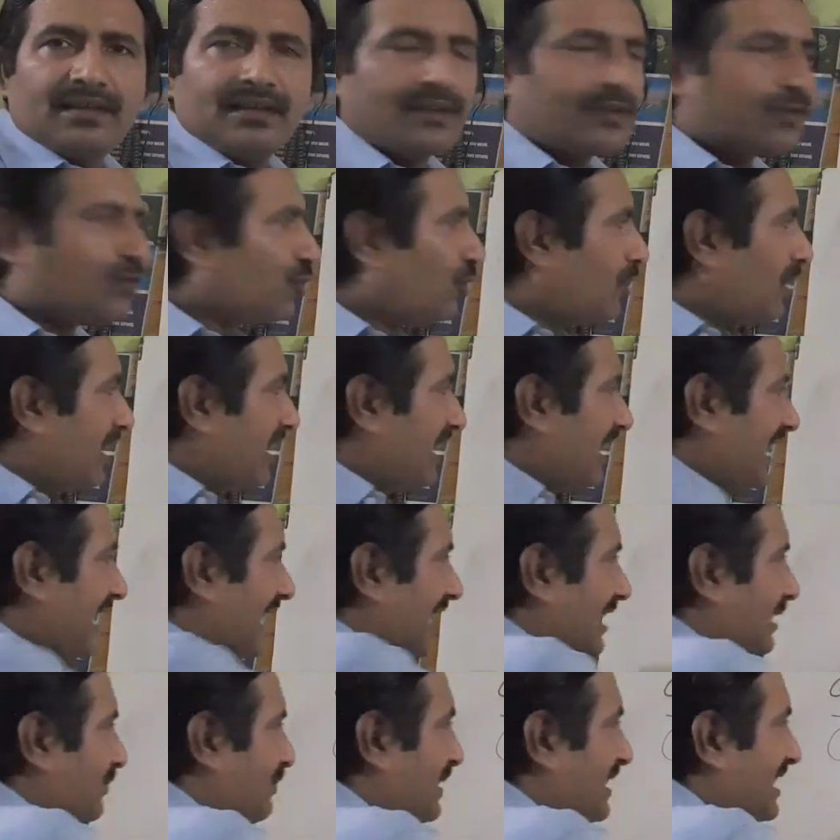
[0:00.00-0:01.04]
So
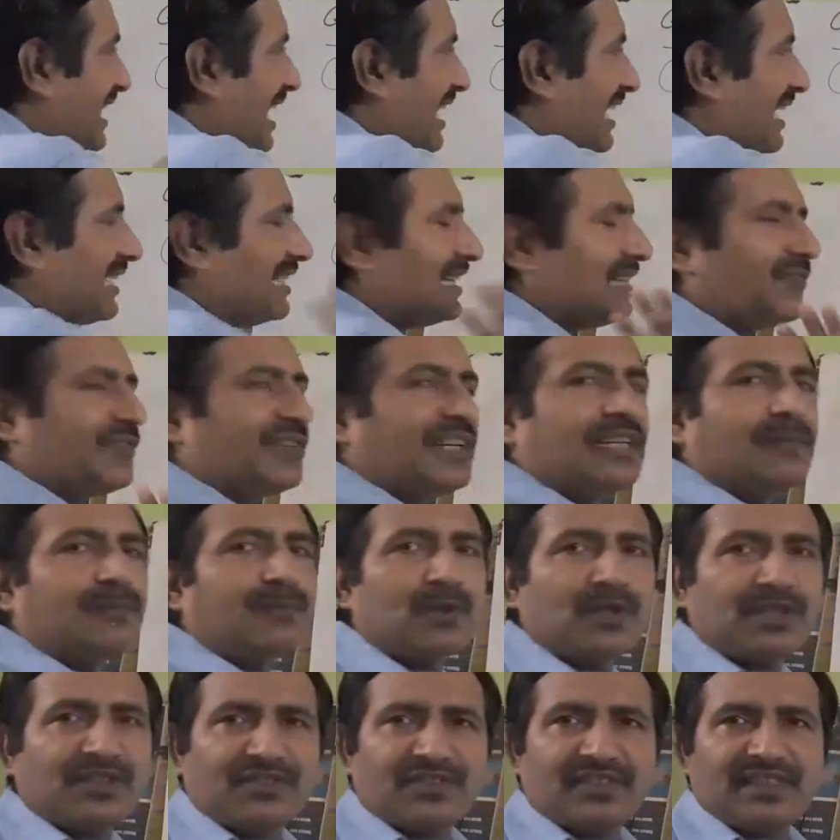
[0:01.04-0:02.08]
A and B are at different
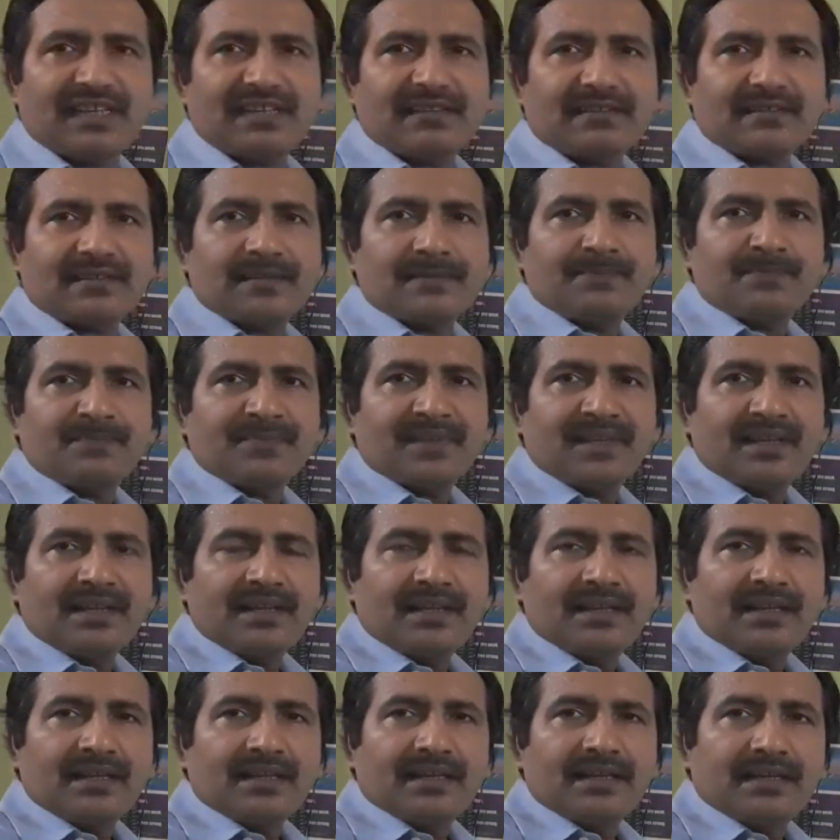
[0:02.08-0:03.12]
potentials.
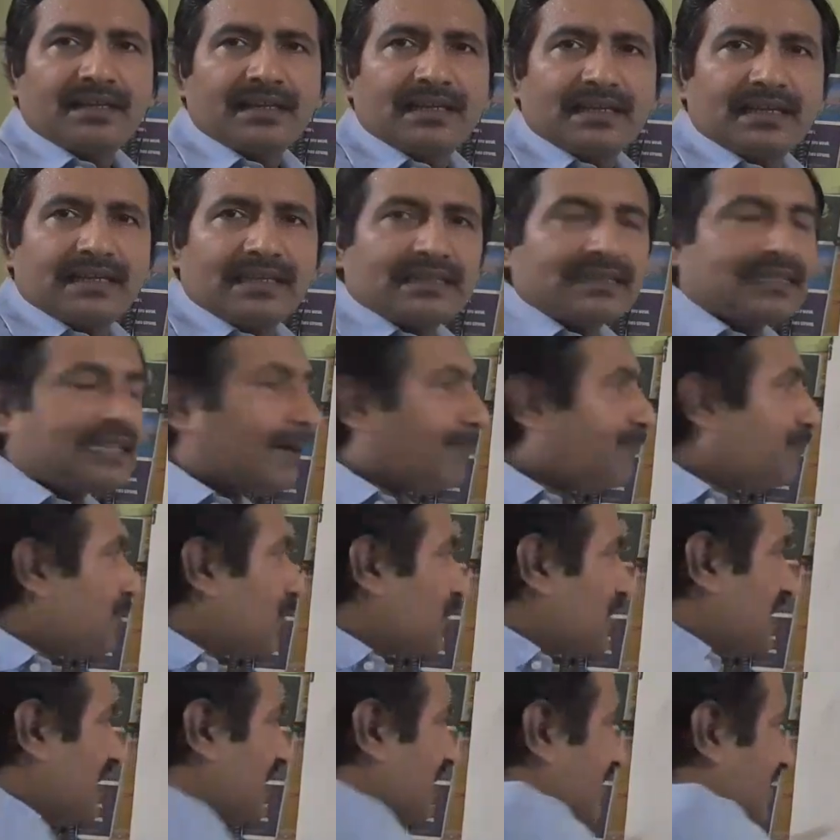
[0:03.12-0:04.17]
The
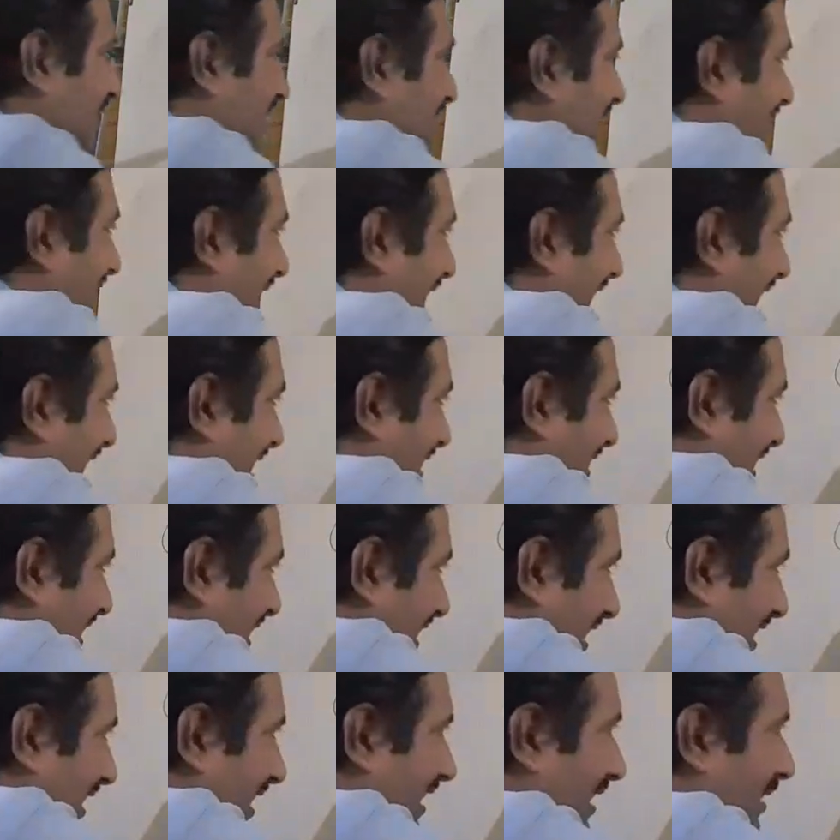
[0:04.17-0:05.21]
potential at
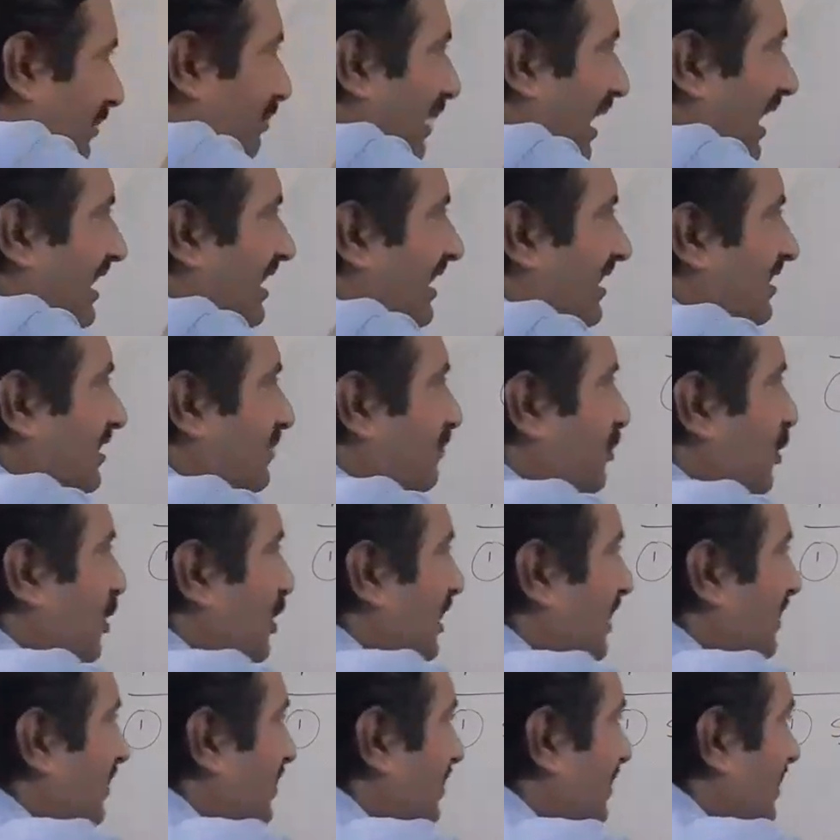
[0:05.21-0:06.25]
A minus
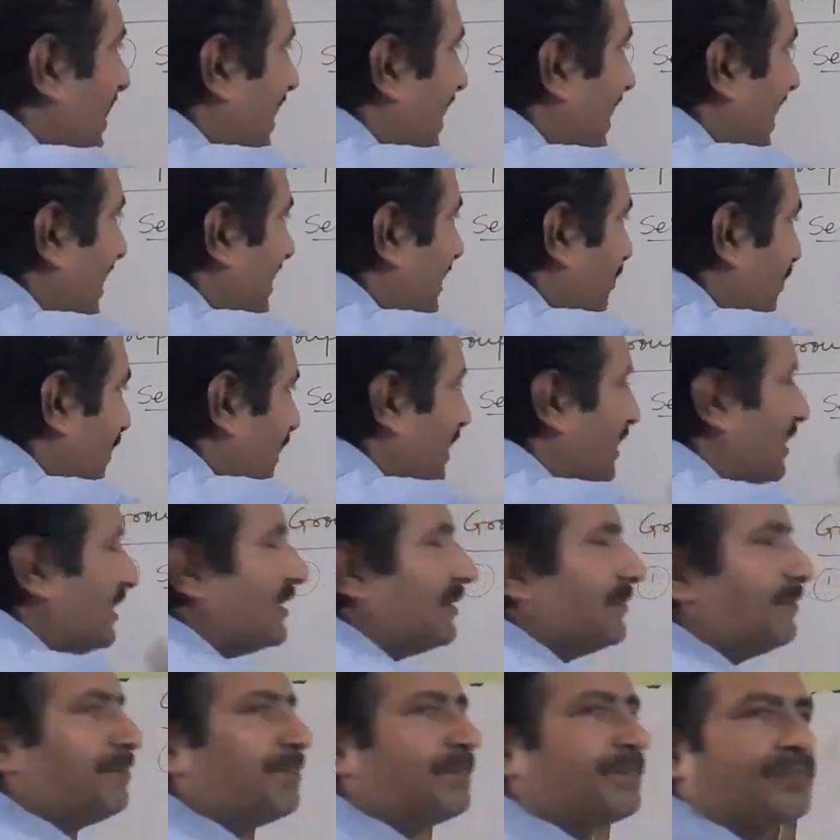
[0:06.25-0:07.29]
potential at
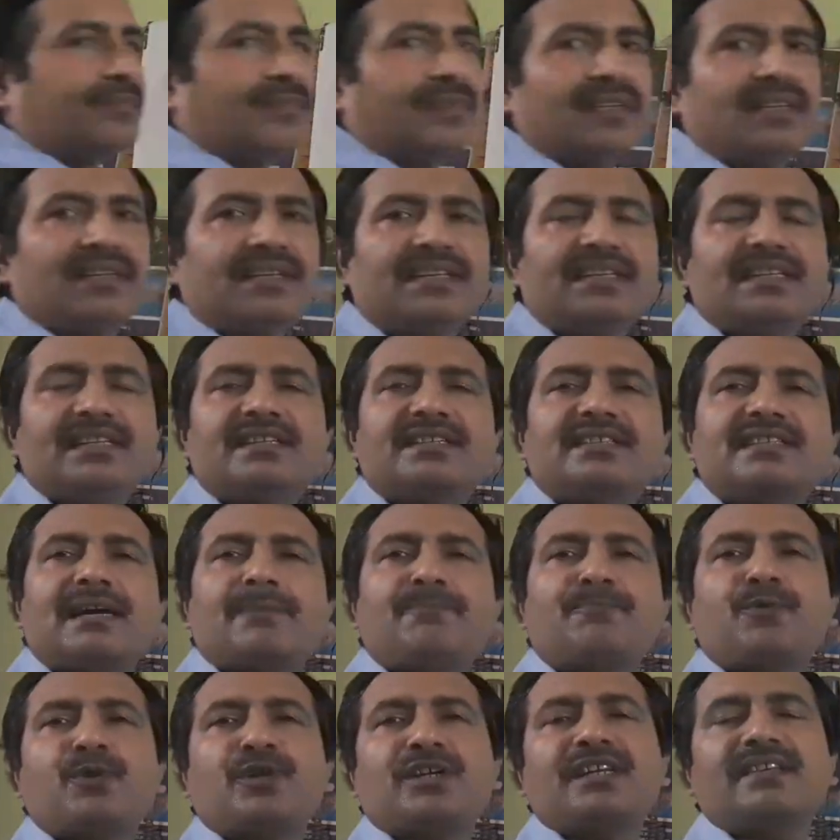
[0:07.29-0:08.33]
B is the
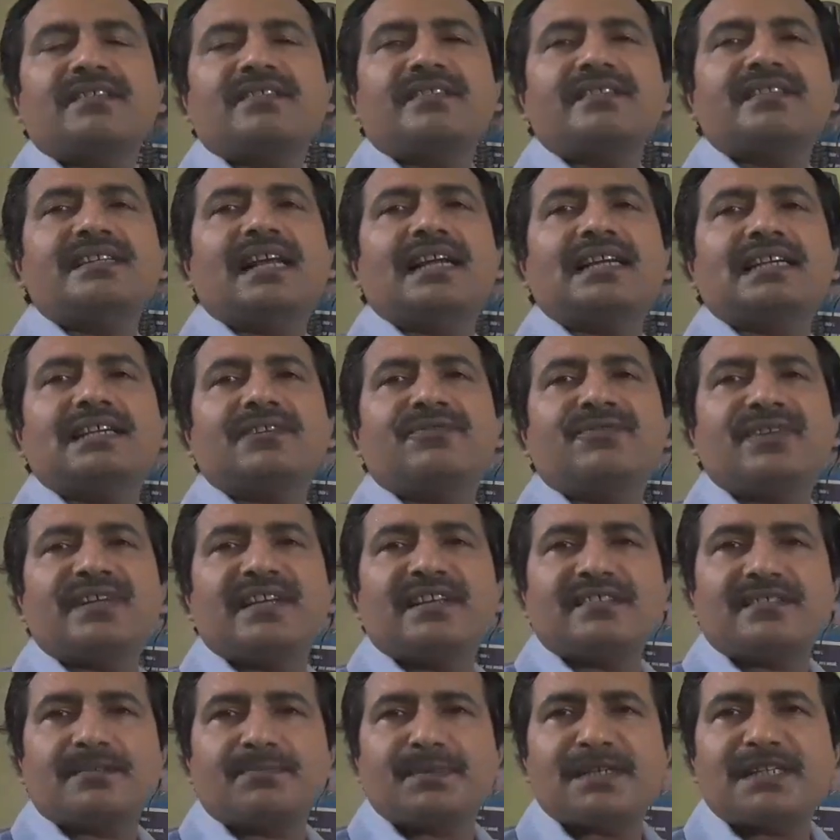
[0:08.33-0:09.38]
potential
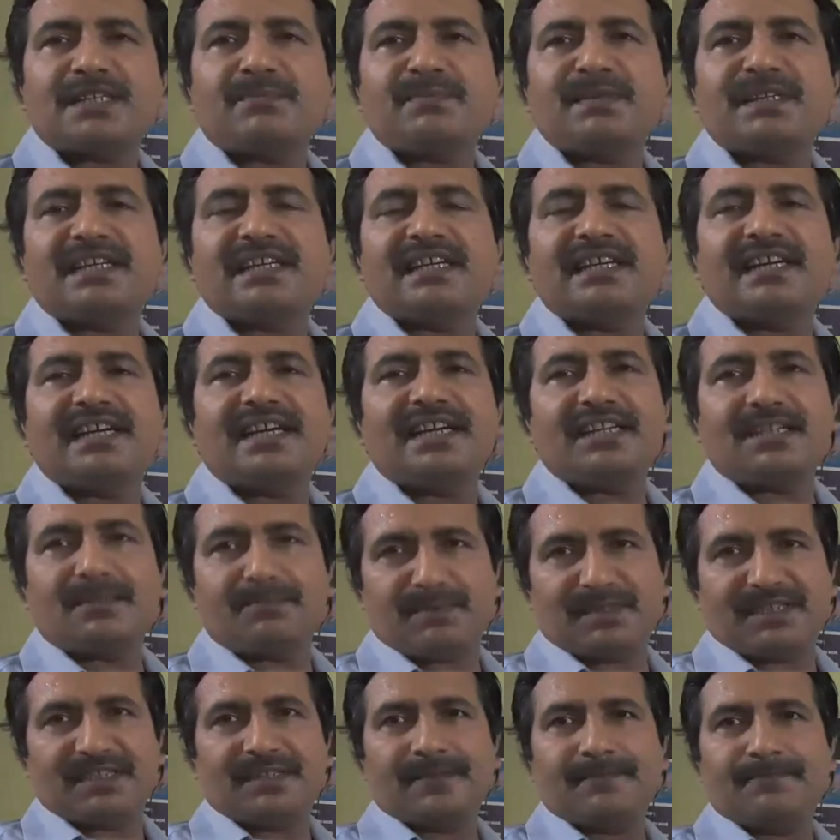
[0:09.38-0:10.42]
difference between A and
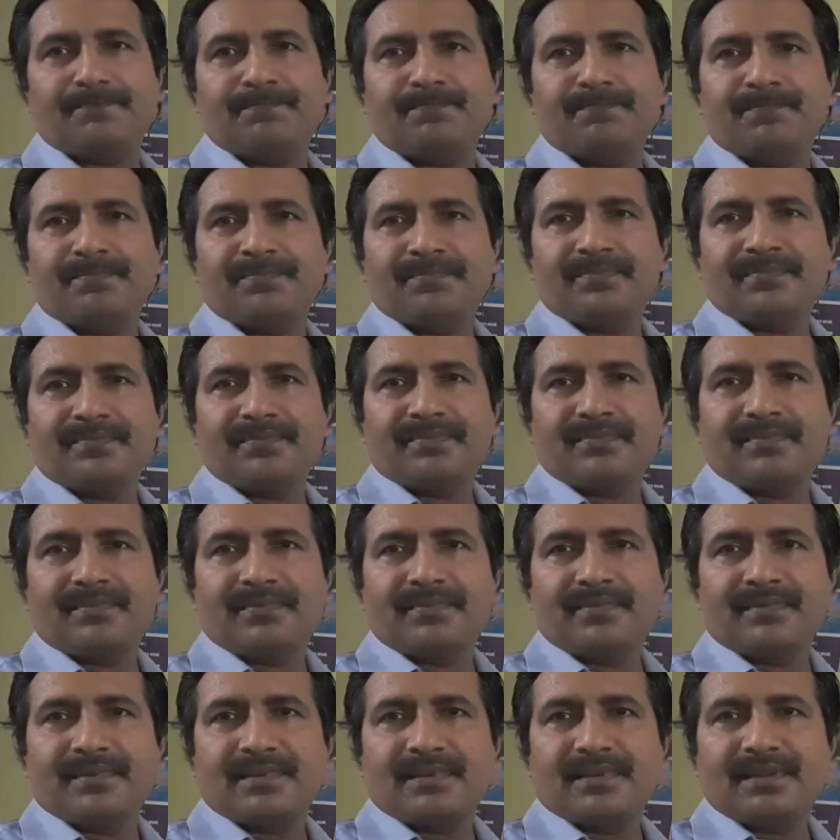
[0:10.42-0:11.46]
B.
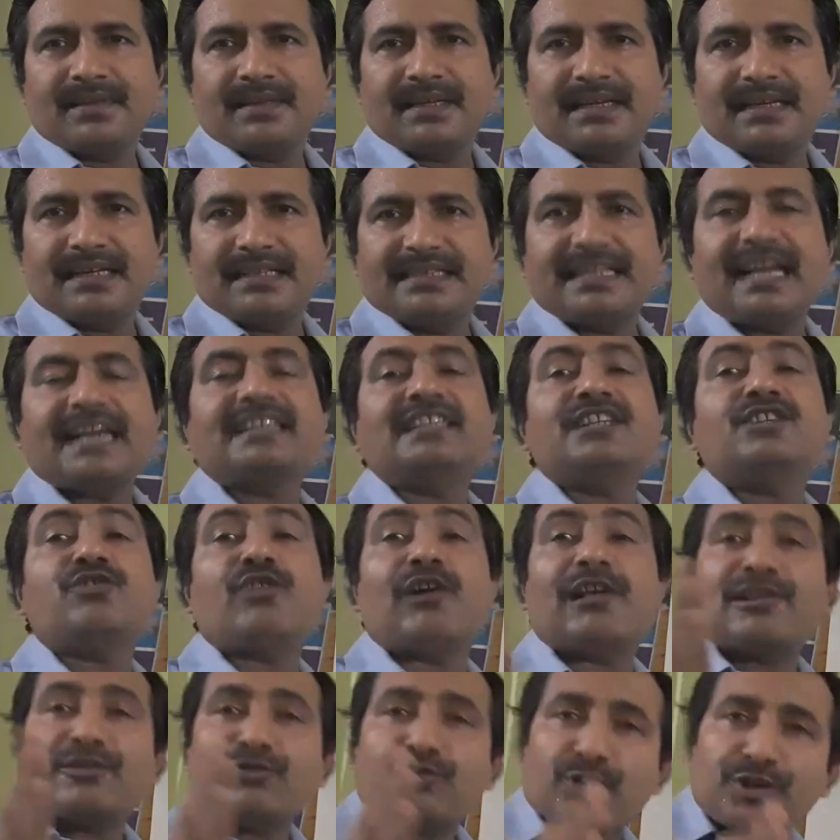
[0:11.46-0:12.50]
That is
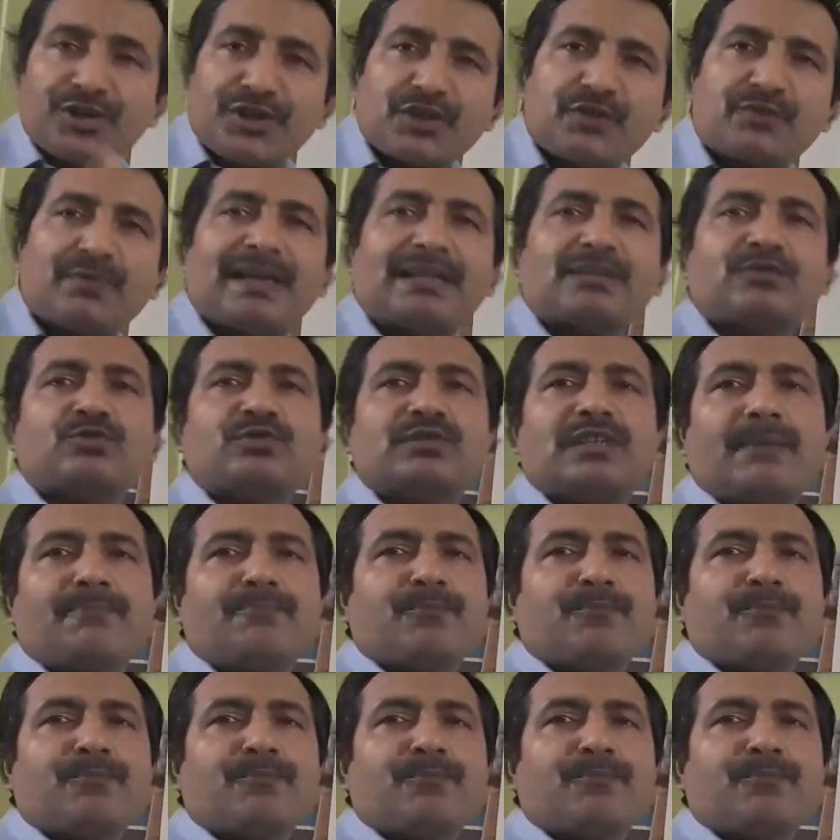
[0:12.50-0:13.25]
also equal to the